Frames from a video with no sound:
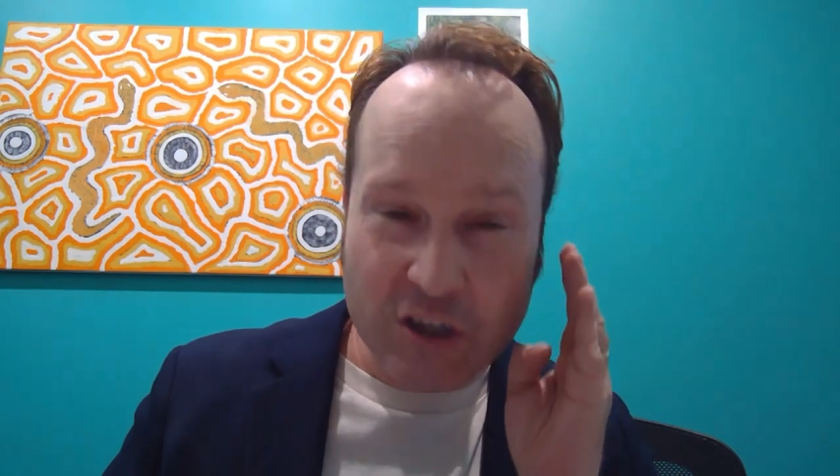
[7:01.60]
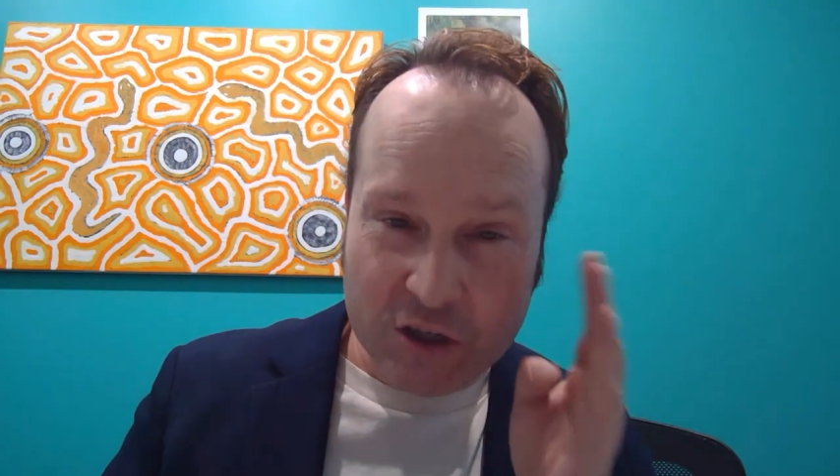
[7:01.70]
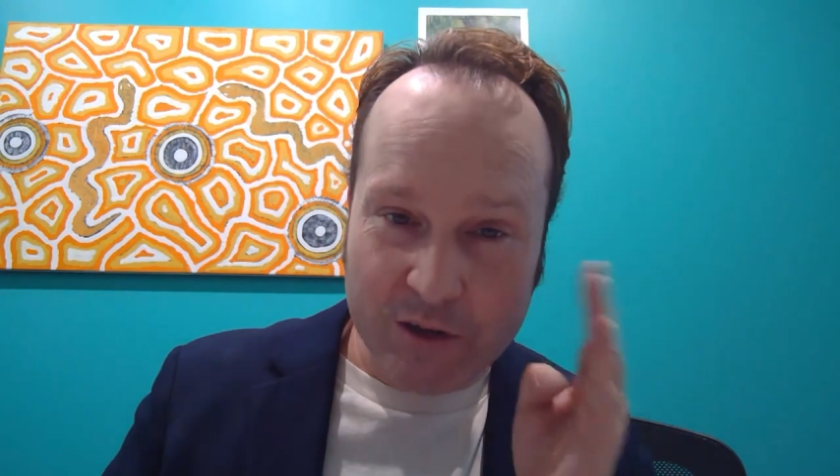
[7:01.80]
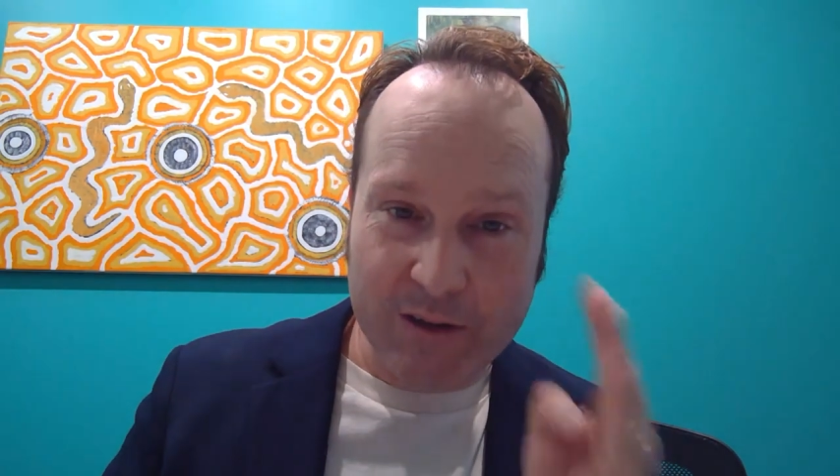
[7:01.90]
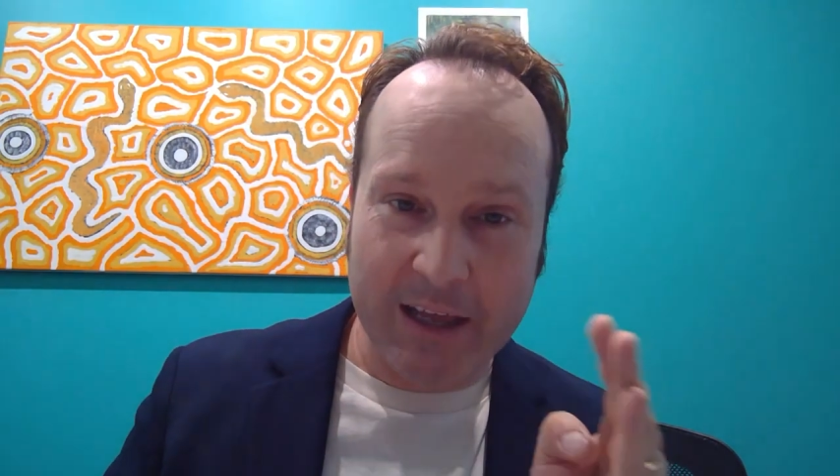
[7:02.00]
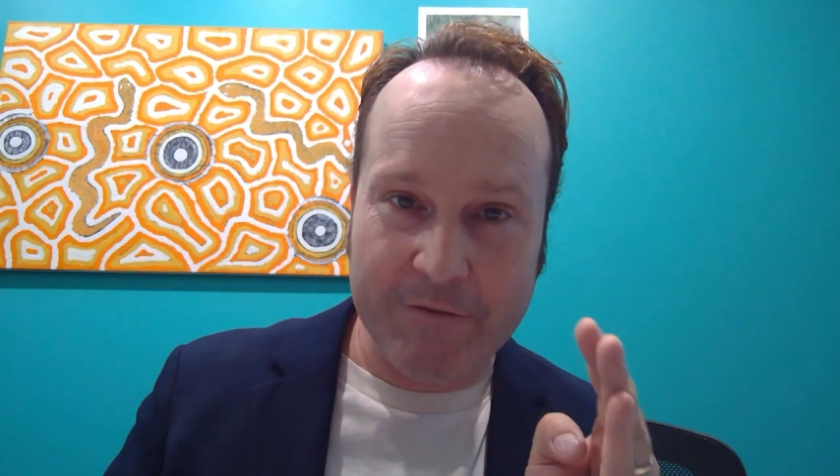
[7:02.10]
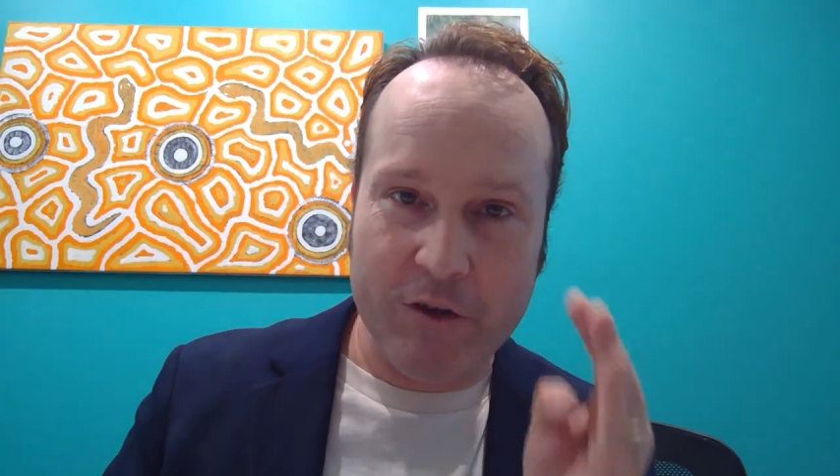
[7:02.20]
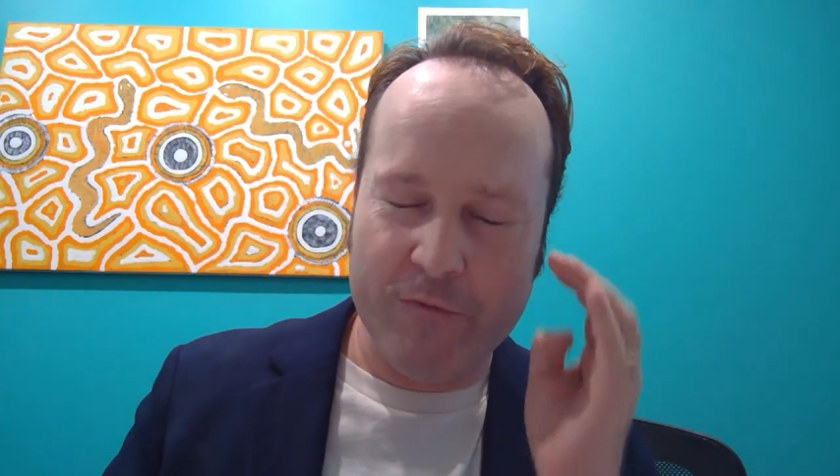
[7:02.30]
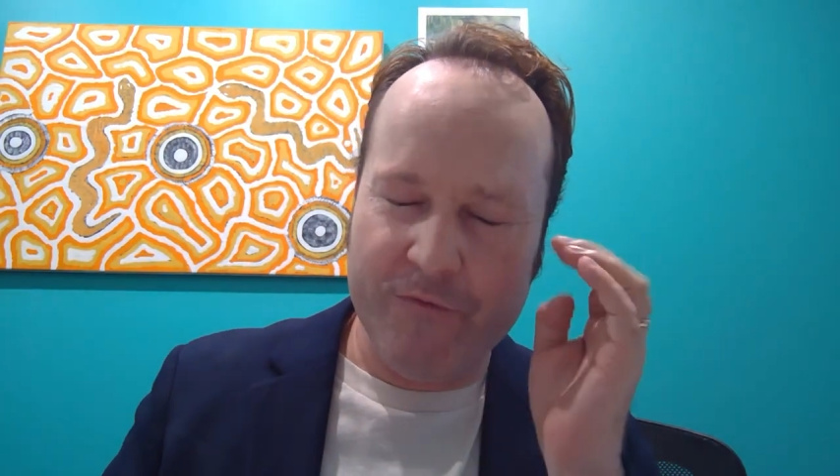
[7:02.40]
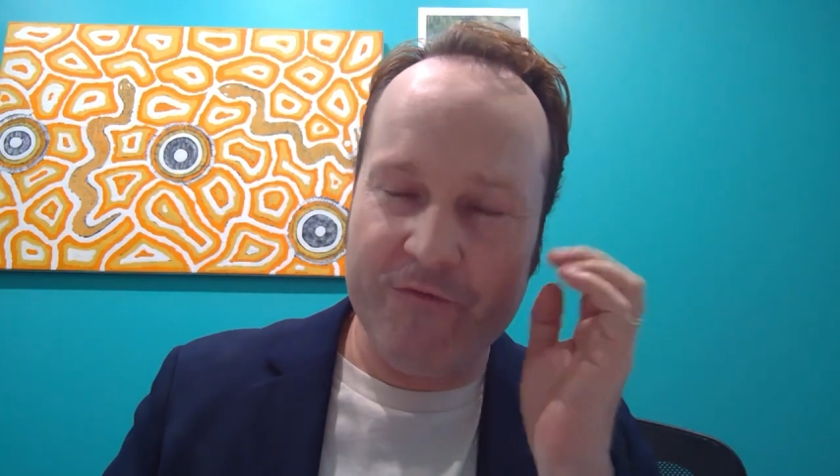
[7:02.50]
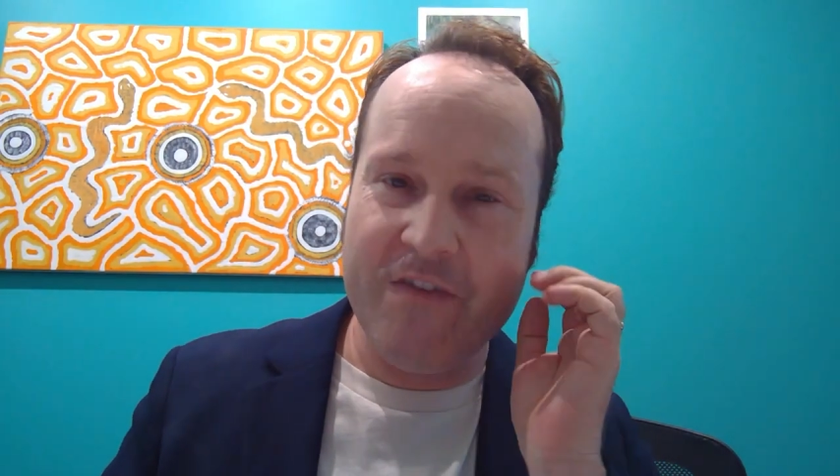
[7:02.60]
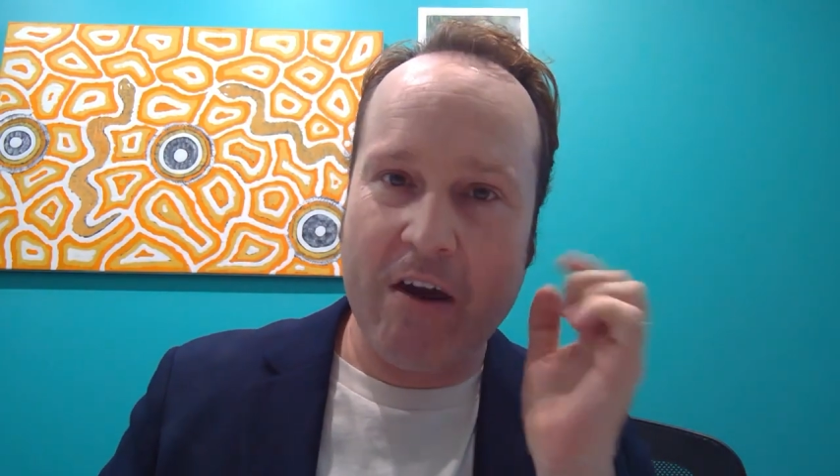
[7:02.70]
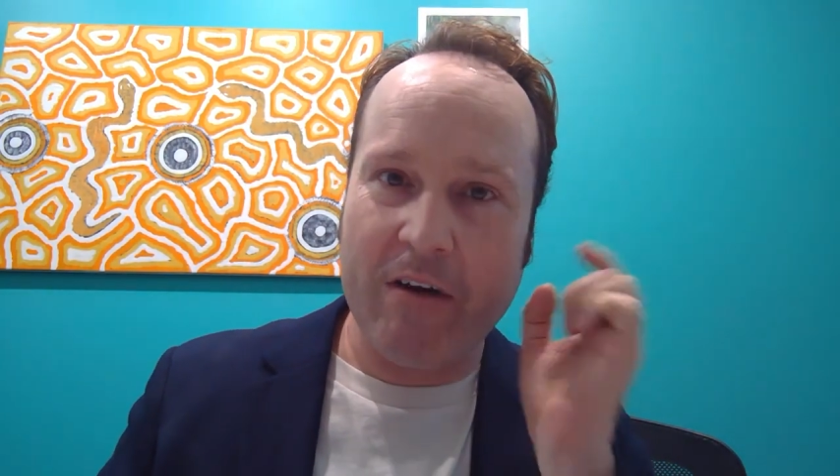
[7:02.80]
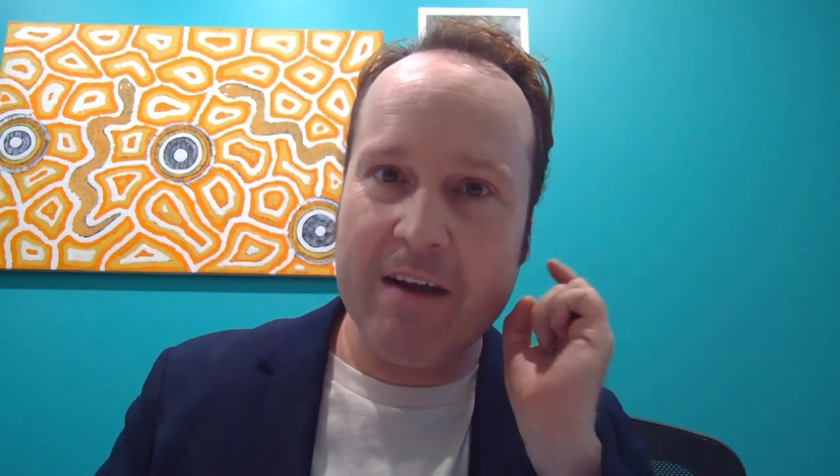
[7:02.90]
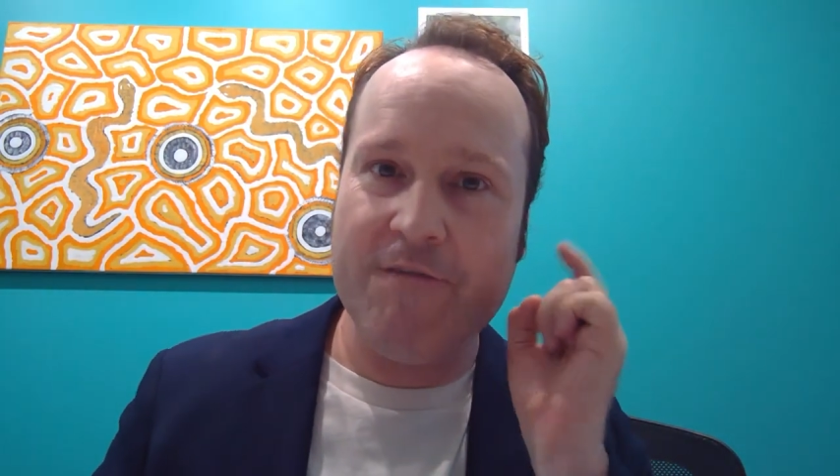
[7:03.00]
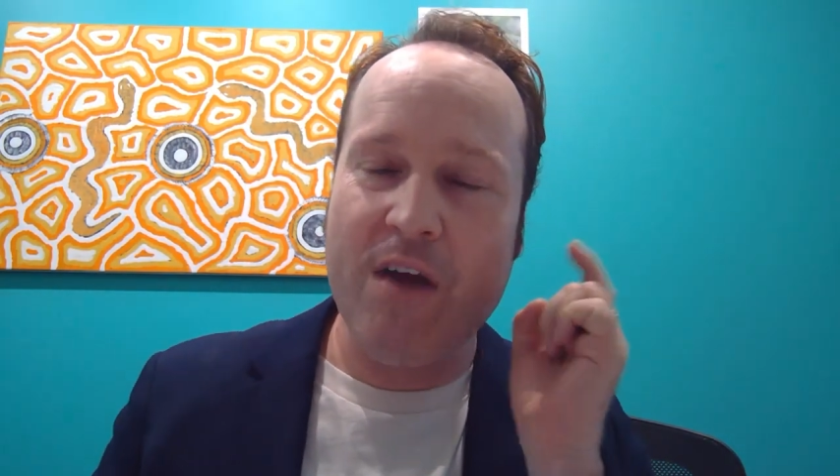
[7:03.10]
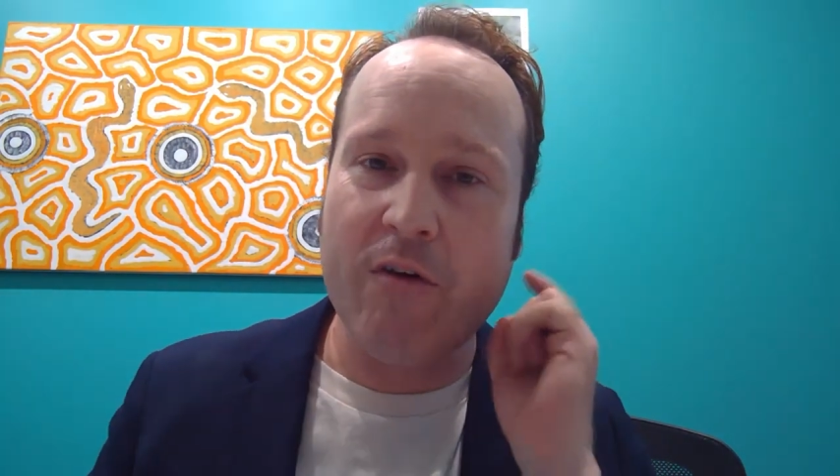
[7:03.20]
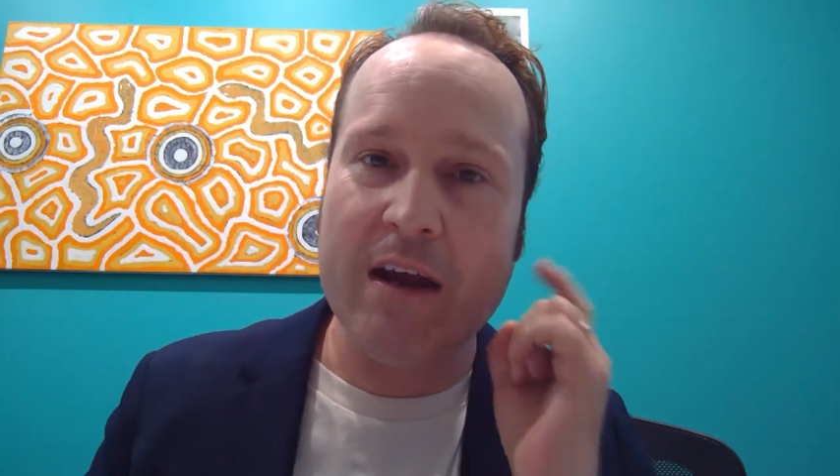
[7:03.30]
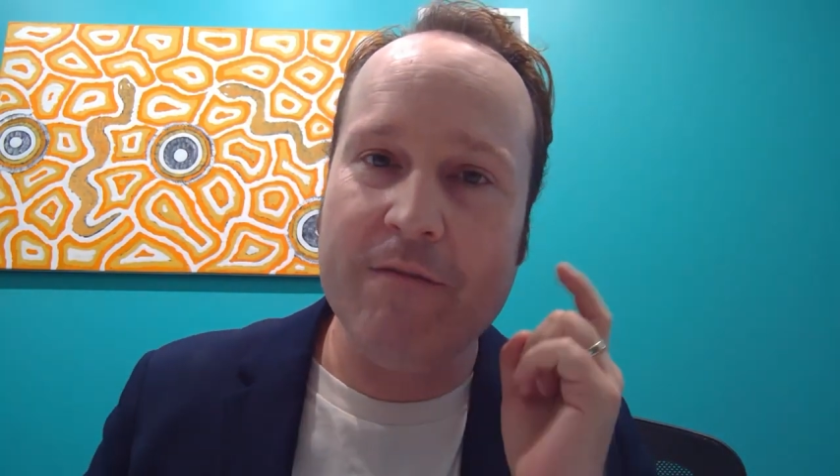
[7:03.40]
do love you very very